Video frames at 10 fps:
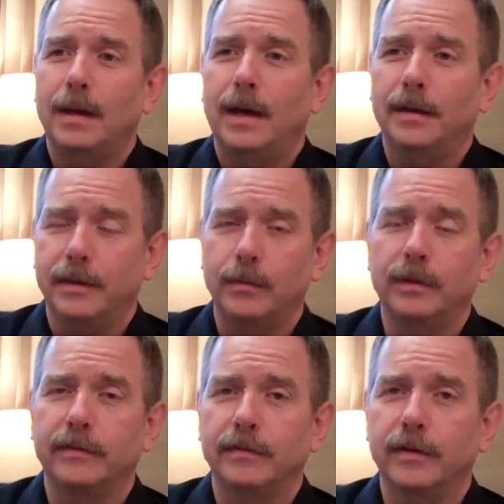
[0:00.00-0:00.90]
I think we
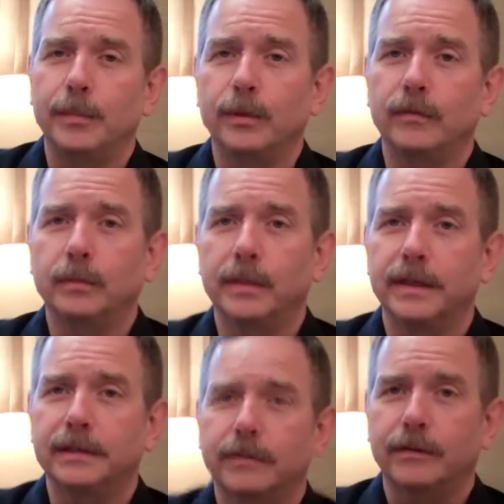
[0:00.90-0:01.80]
live in a very beautiful
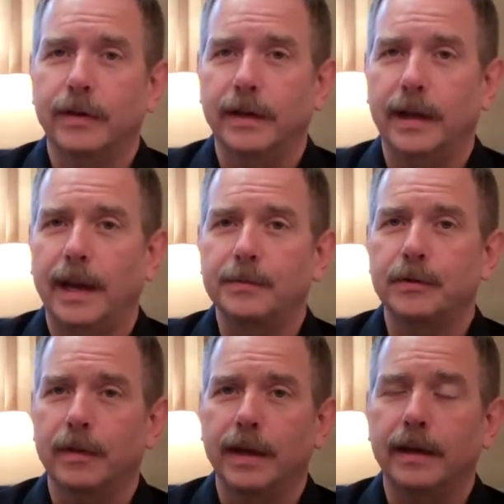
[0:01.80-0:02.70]
place, so I try to
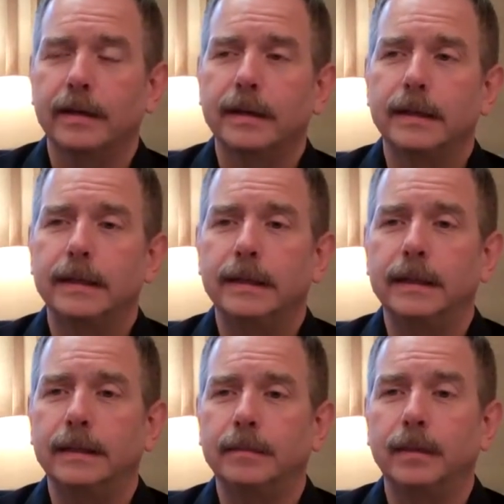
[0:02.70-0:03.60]
capture that.
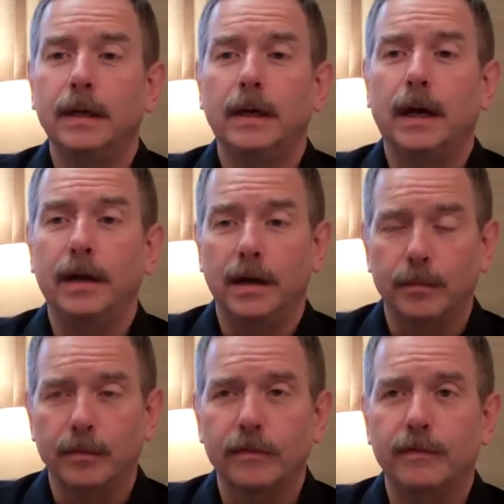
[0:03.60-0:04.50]
A
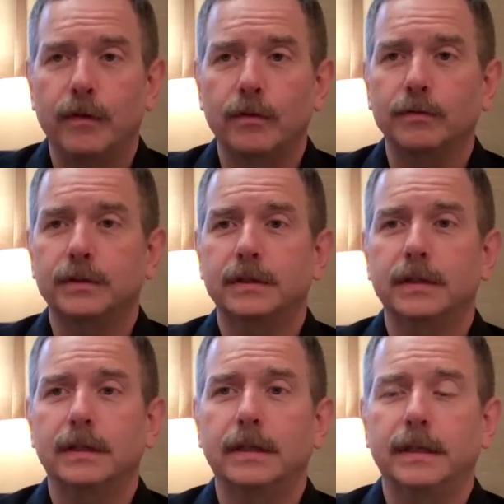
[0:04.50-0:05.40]
number of the photos,
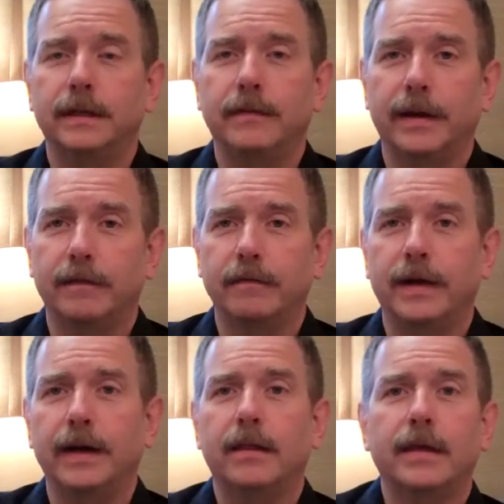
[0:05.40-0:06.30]
if I can
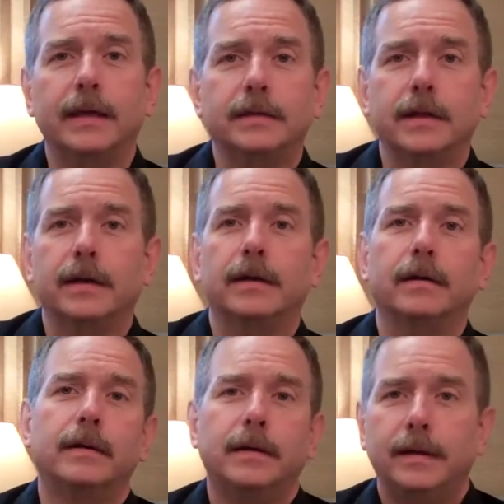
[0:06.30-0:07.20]
find things that are
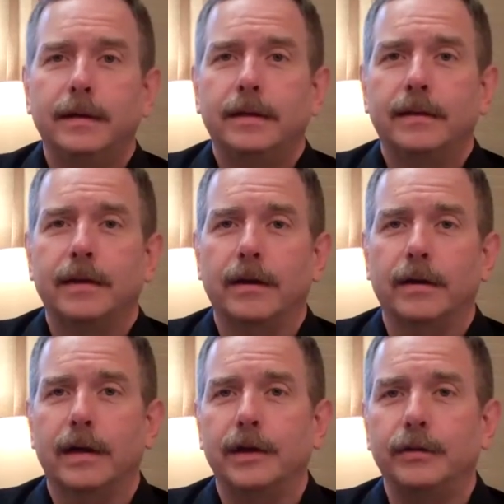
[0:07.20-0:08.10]

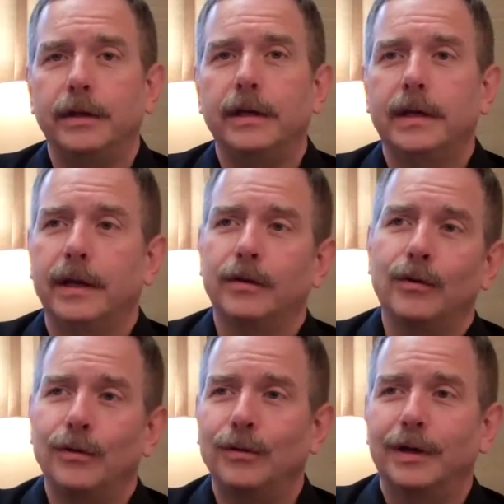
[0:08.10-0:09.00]
kind of unique. I
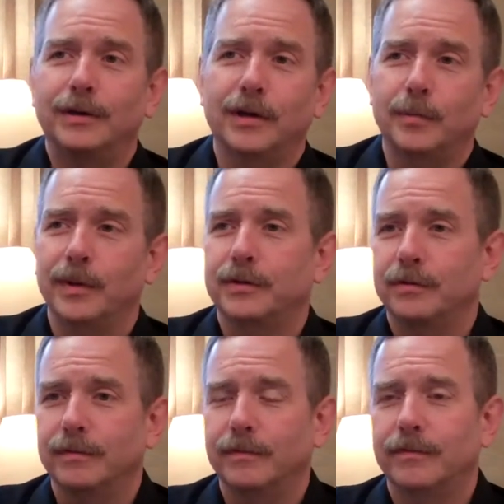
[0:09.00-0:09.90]
know I took a picture
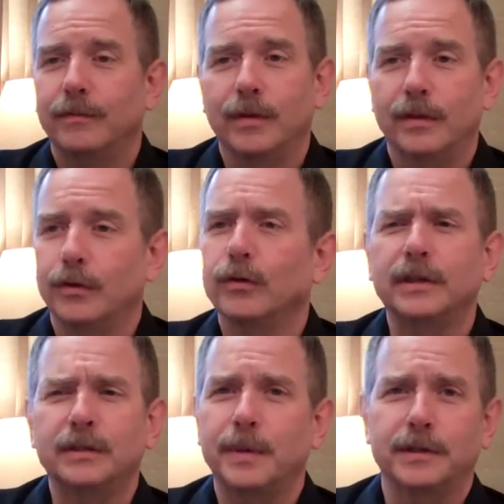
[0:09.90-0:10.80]
of, one of the
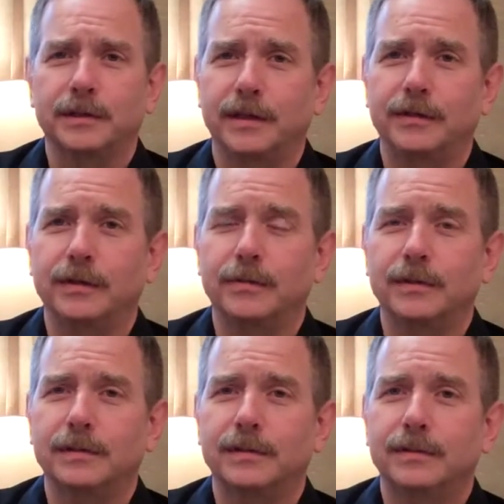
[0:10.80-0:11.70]
earliest pictures I took
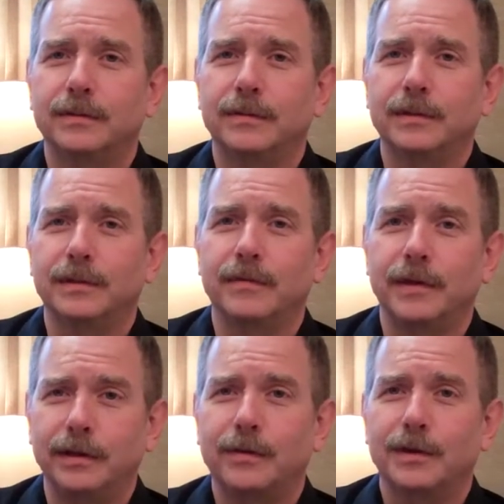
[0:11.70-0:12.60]
was of the
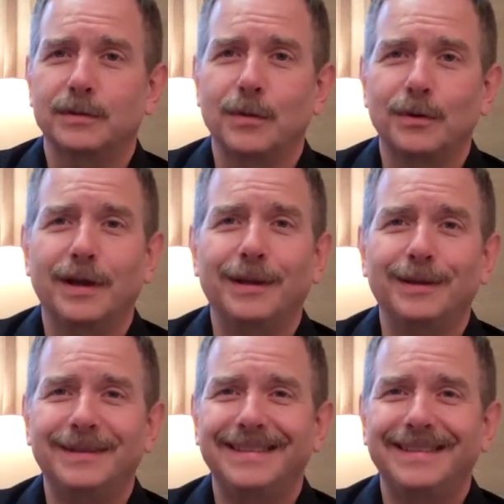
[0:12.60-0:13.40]
Hillcrest Motel,